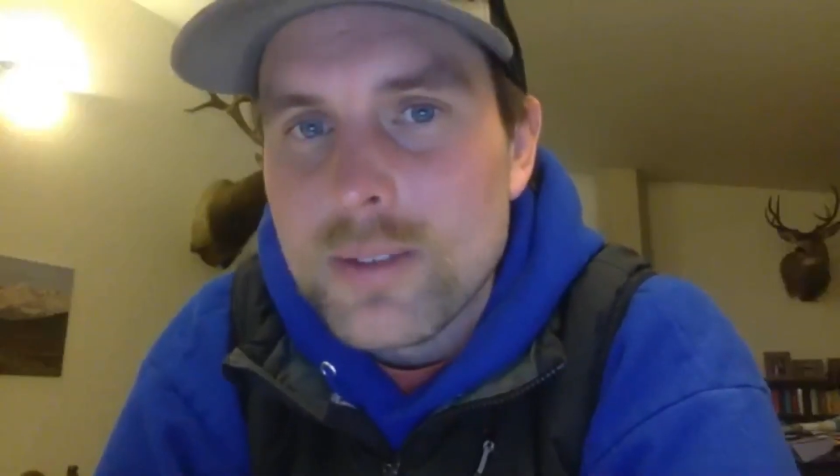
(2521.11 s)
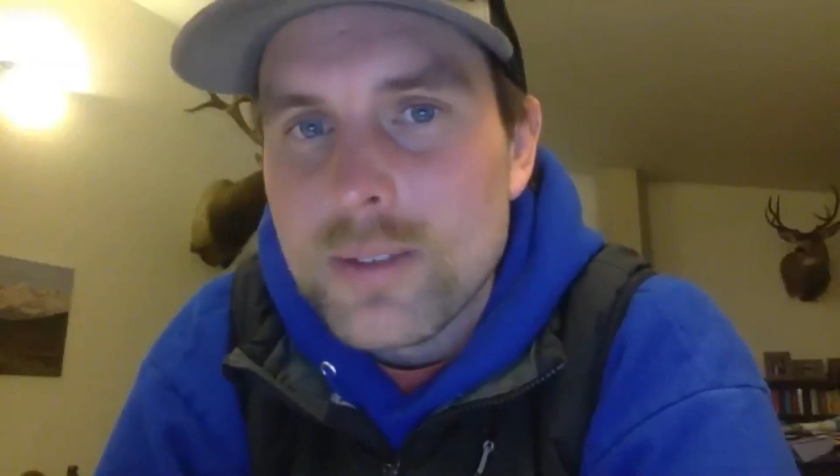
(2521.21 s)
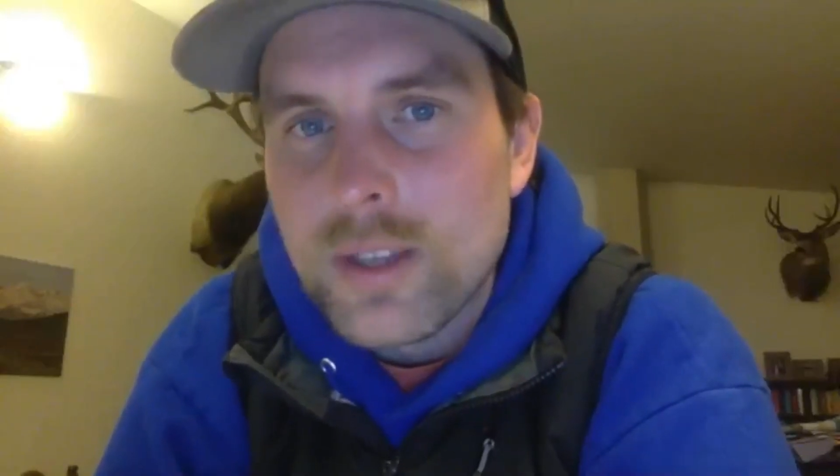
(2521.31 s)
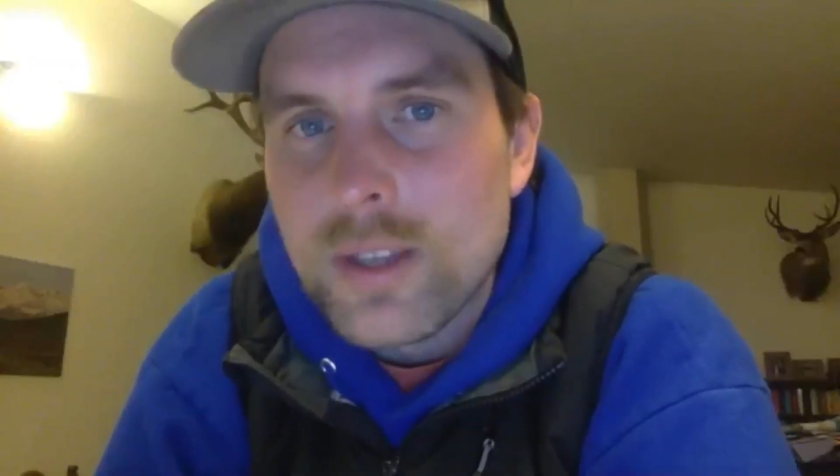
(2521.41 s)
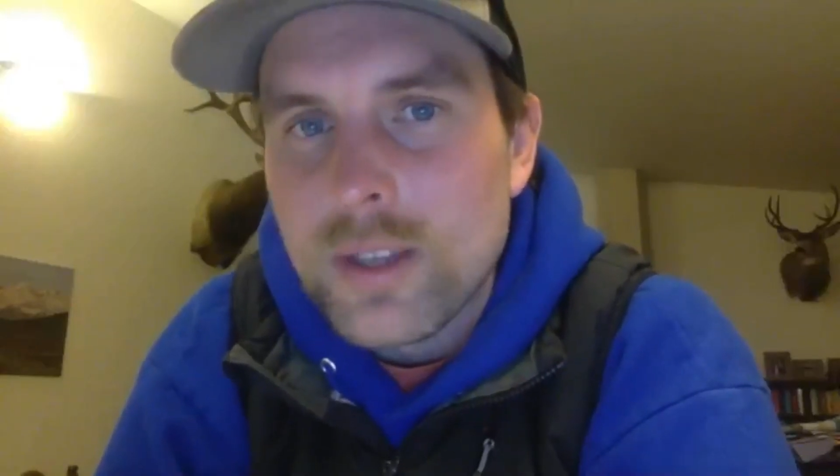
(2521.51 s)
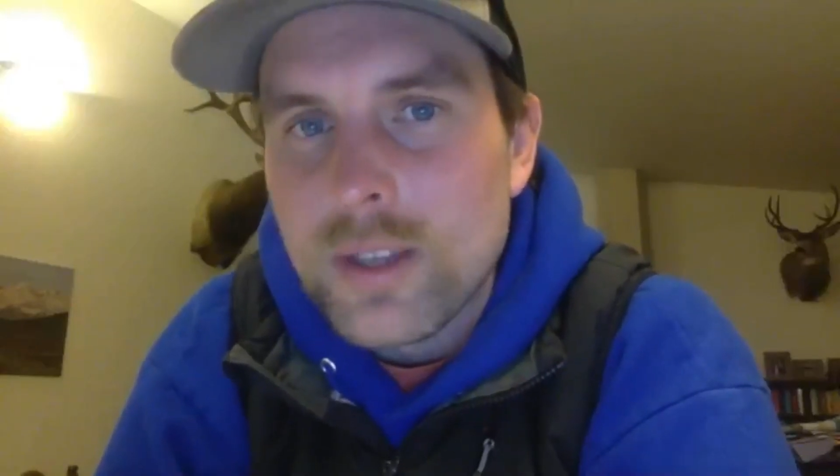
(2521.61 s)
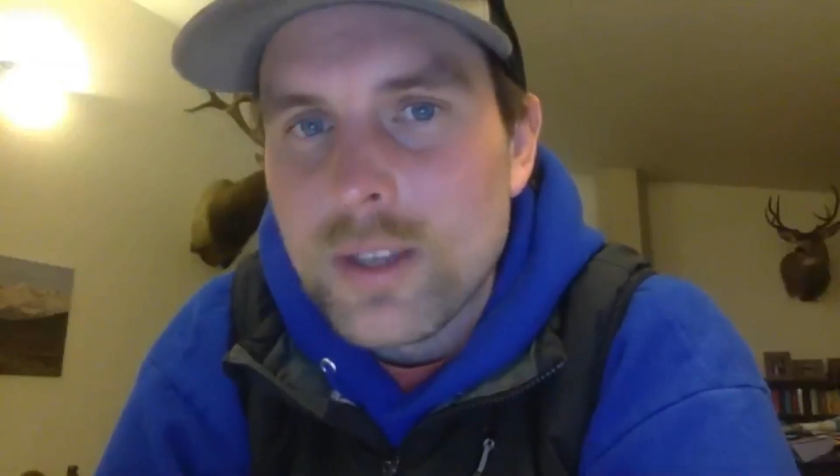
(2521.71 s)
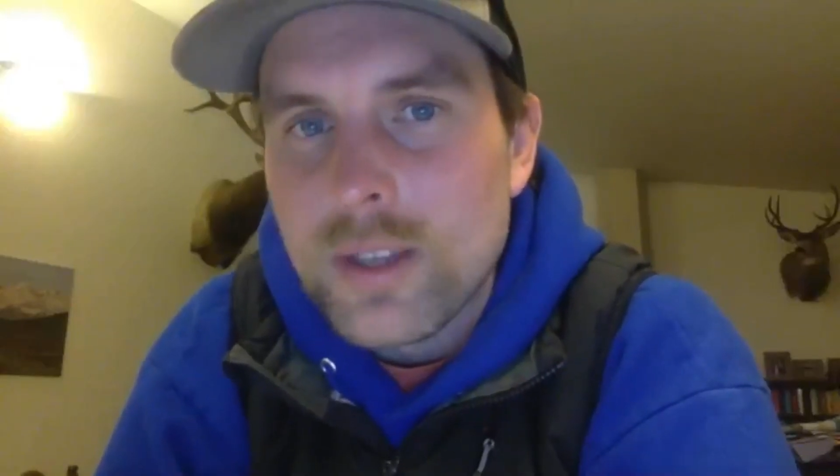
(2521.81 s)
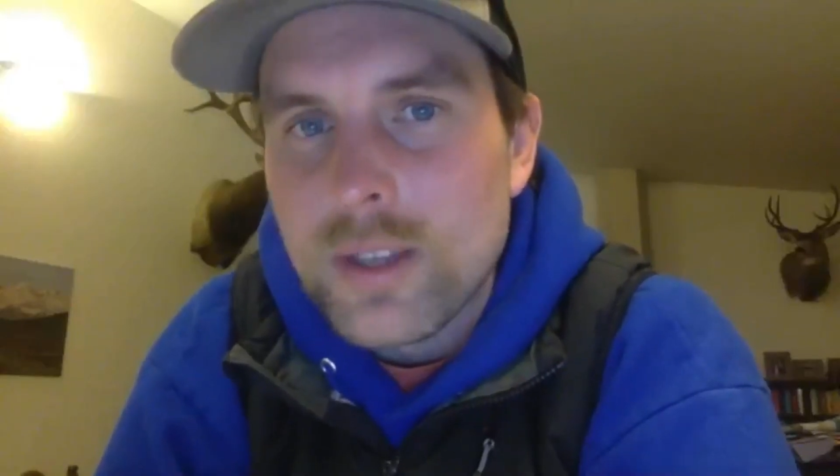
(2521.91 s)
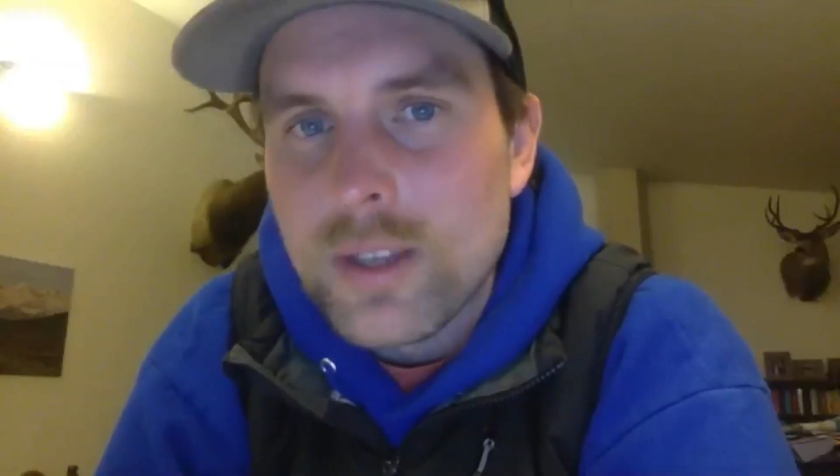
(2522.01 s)
it's like
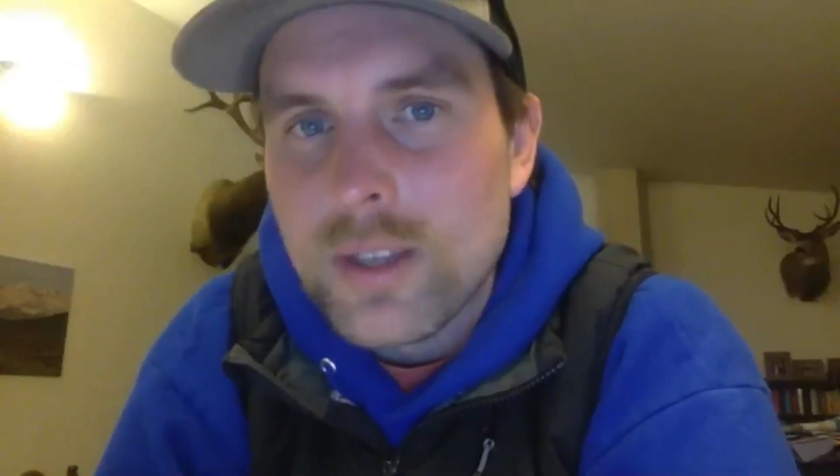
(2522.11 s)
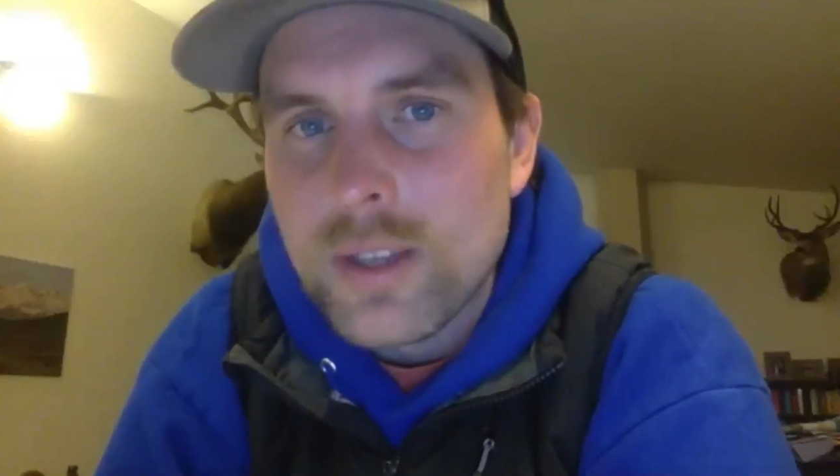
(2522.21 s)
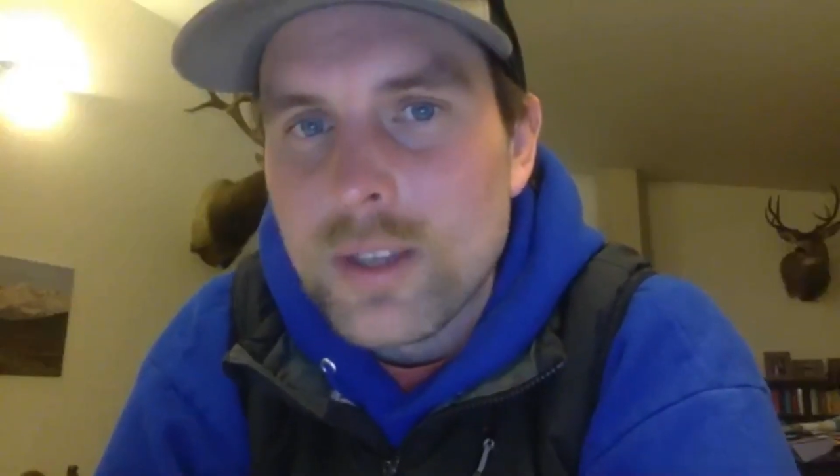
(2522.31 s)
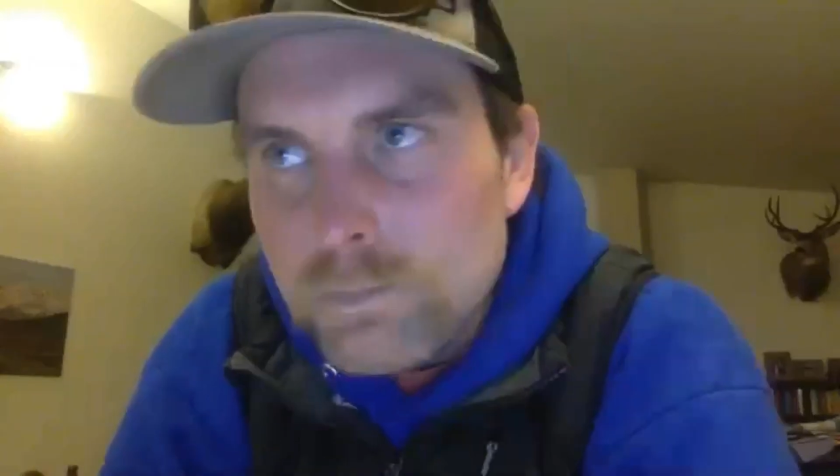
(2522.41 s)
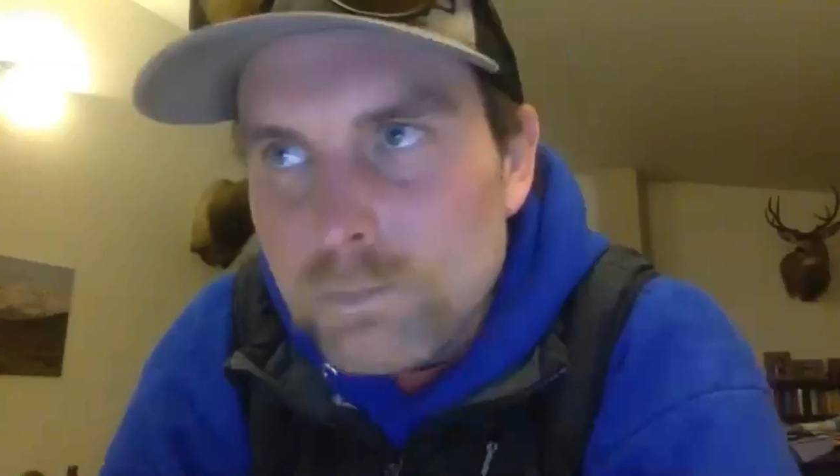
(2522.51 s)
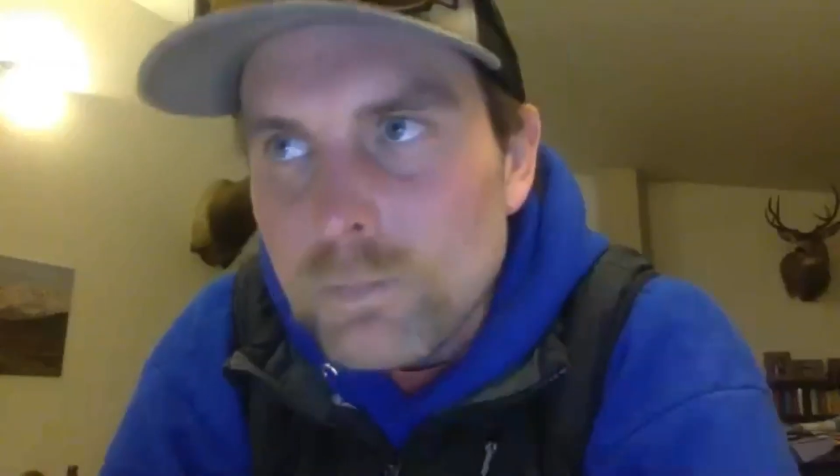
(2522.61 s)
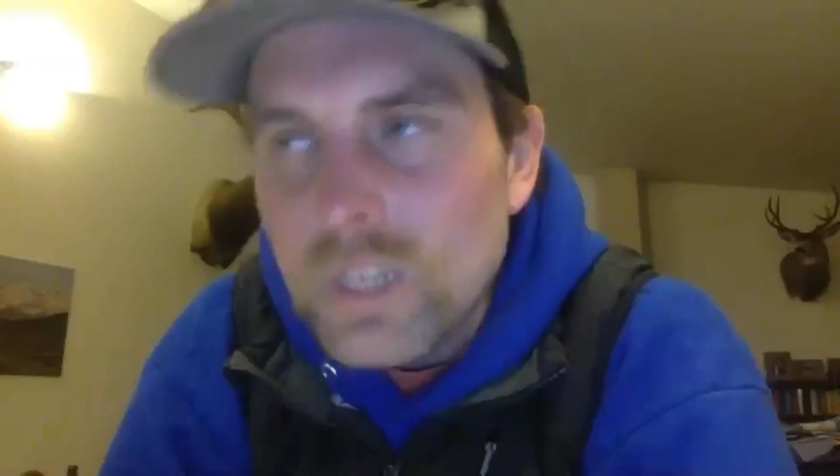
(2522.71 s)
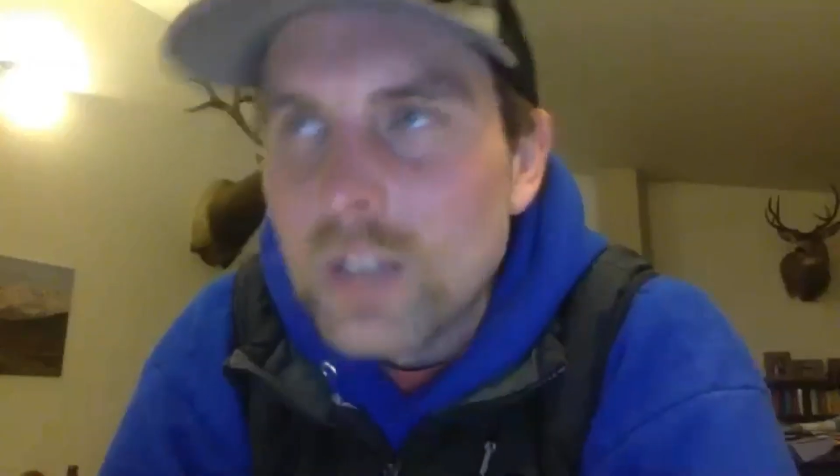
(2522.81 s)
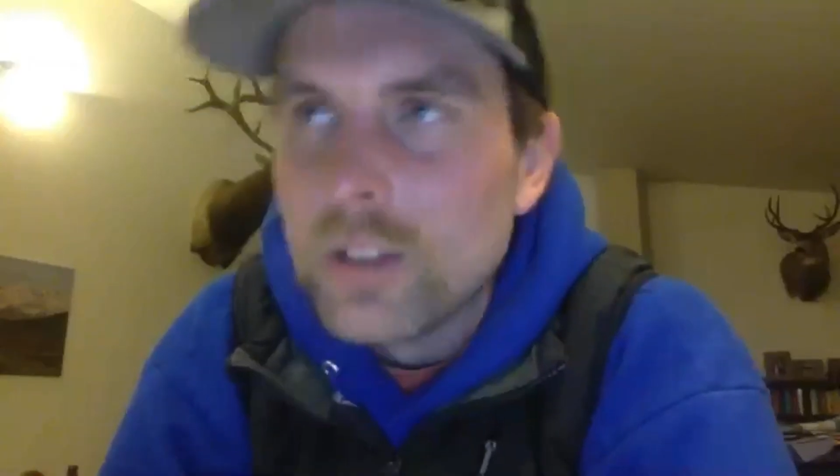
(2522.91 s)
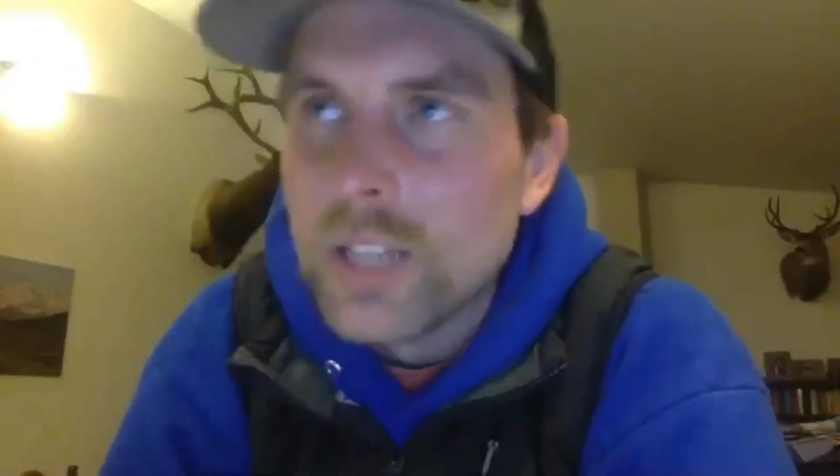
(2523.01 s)
a